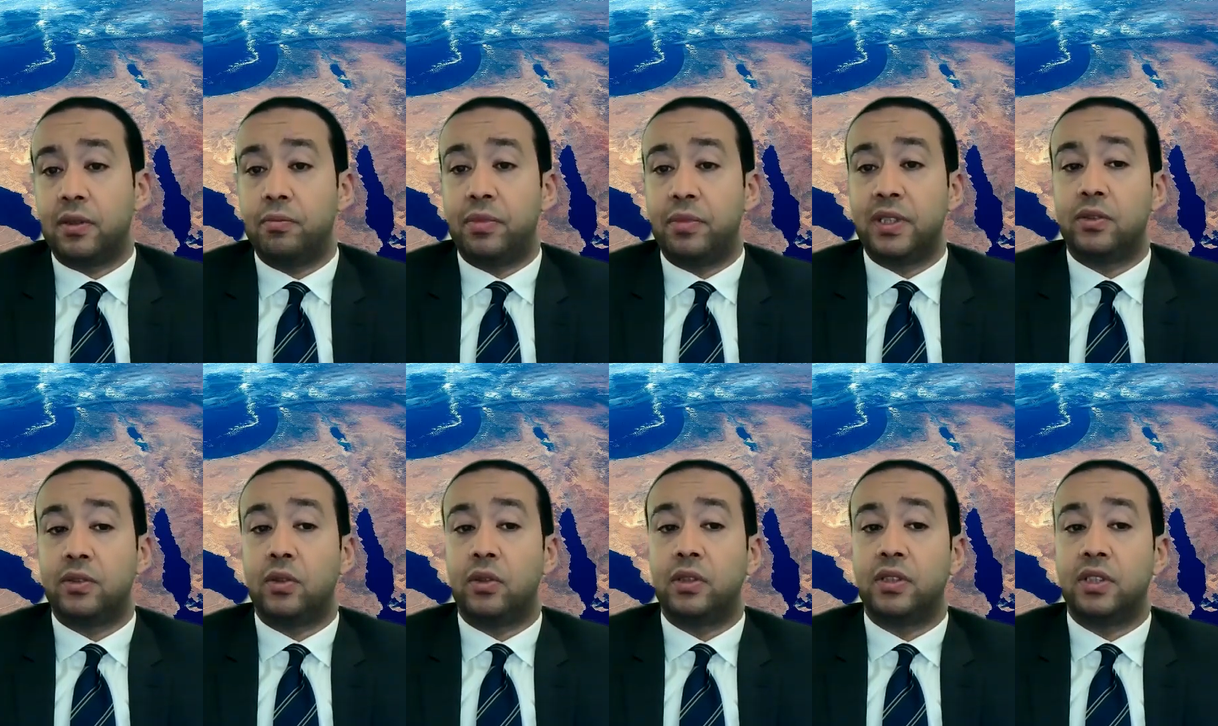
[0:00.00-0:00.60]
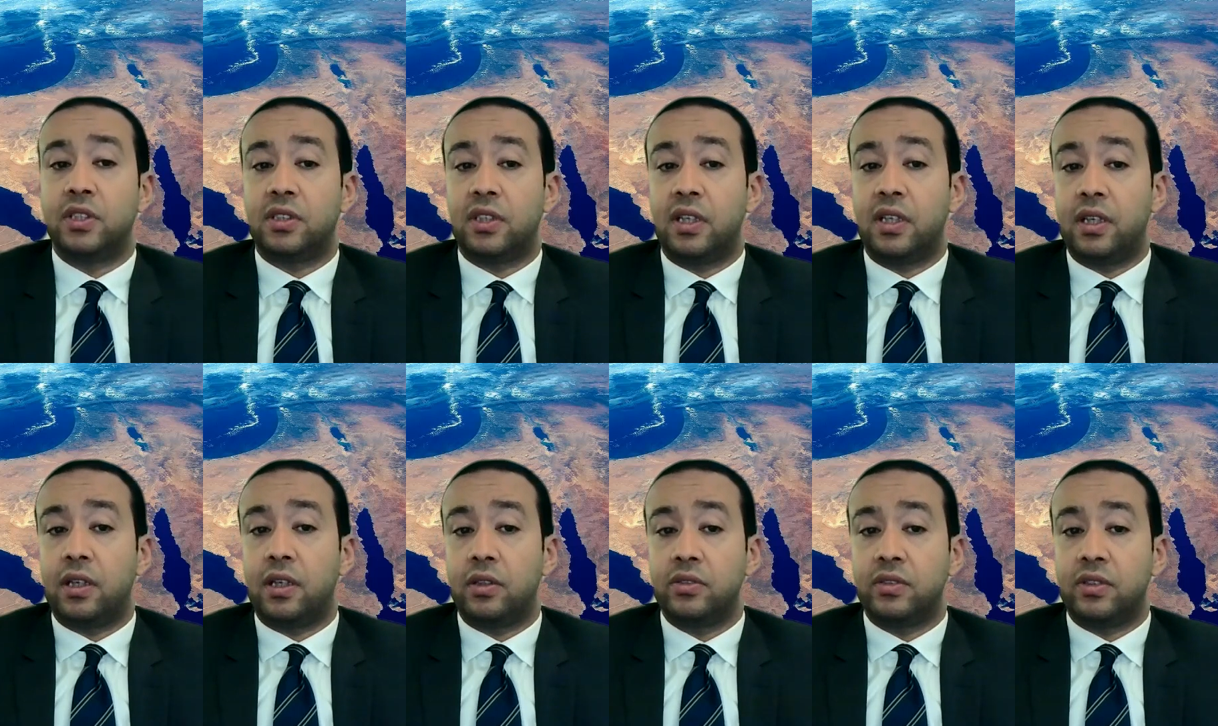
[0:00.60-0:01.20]
based on digital
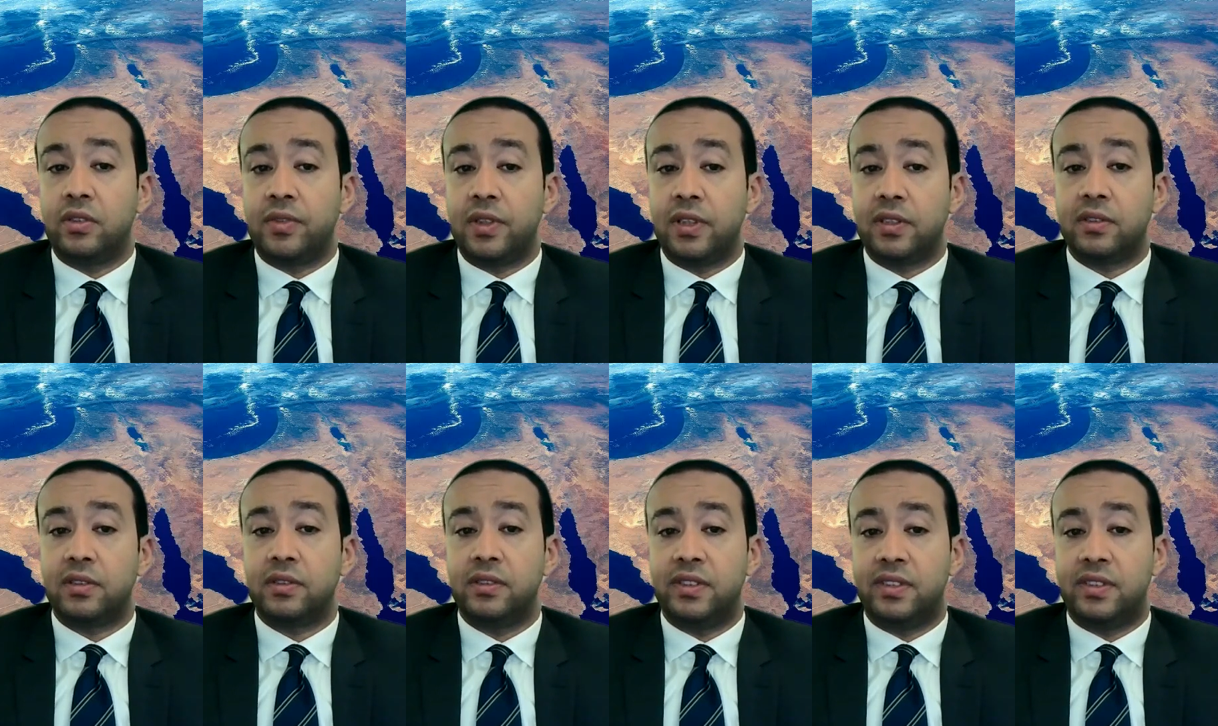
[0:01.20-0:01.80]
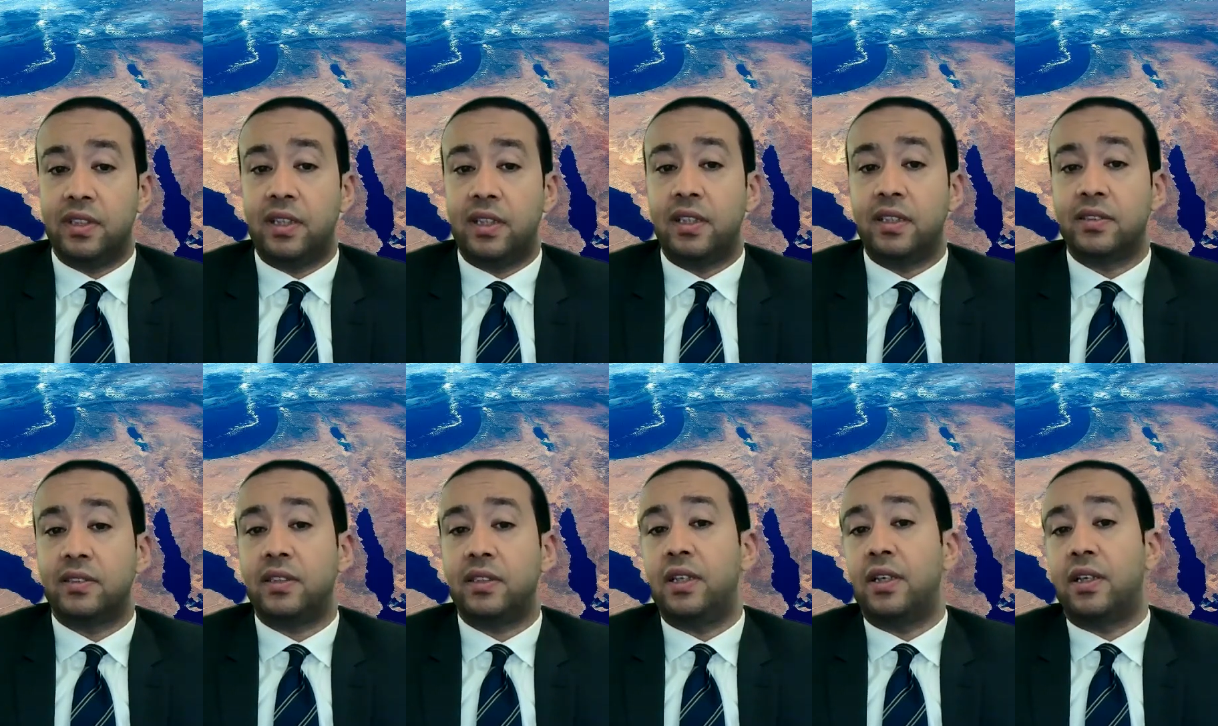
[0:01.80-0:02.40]
inclusiveness,
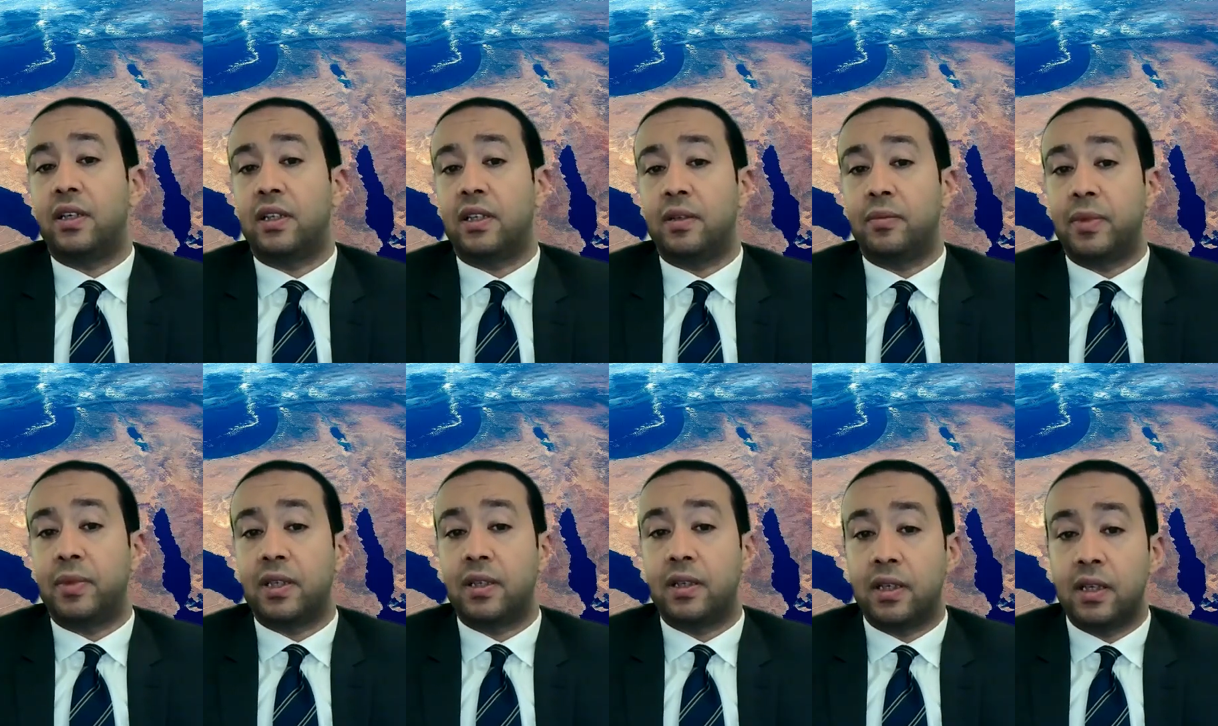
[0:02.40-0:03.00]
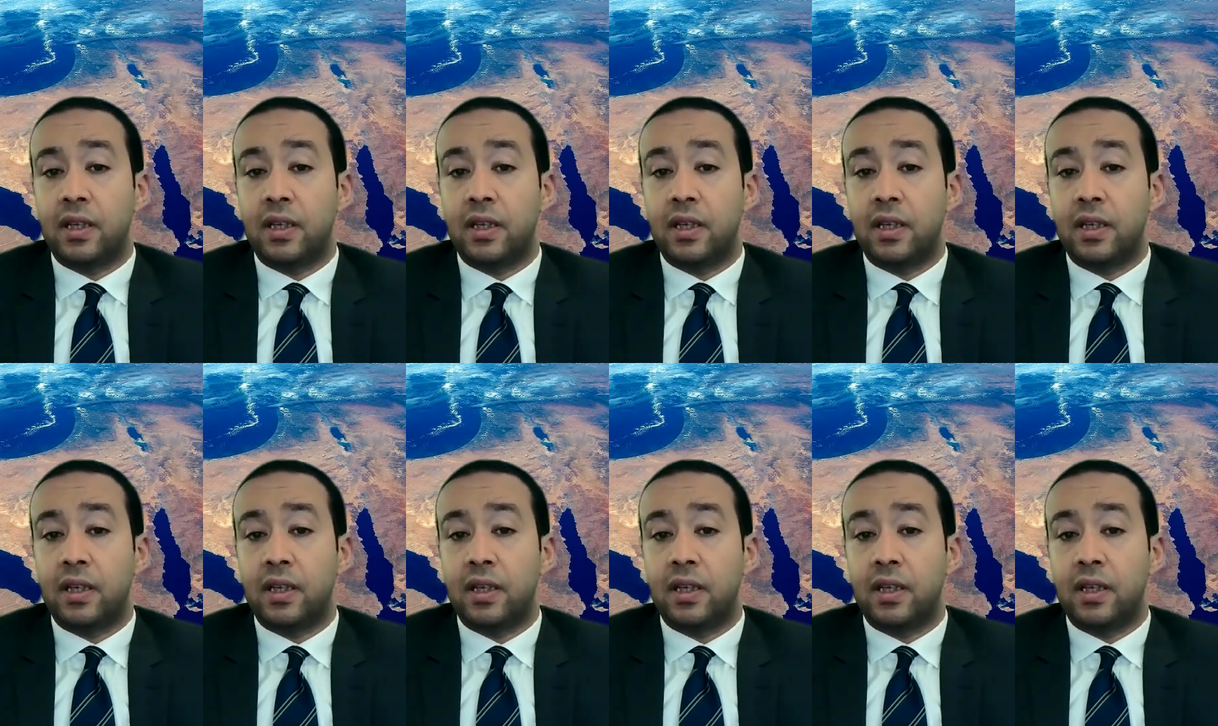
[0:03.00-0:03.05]
resilience, economic